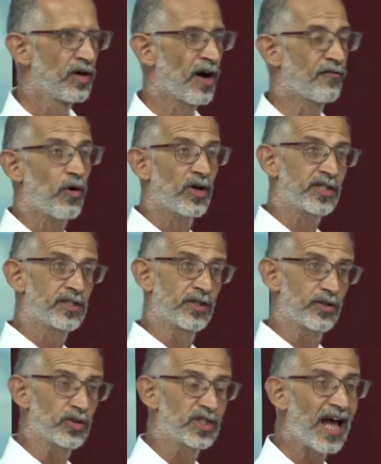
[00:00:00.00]
of course, the
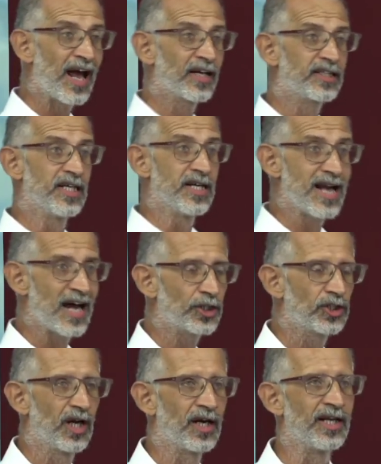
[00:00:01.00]
society,
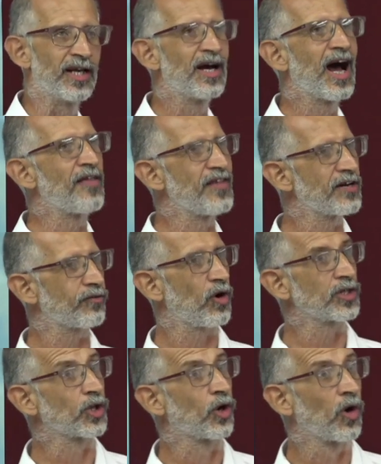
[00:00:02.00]
nationally, and then, of
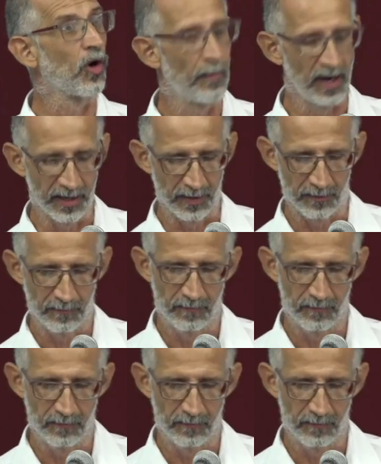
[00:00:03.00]
course, globally.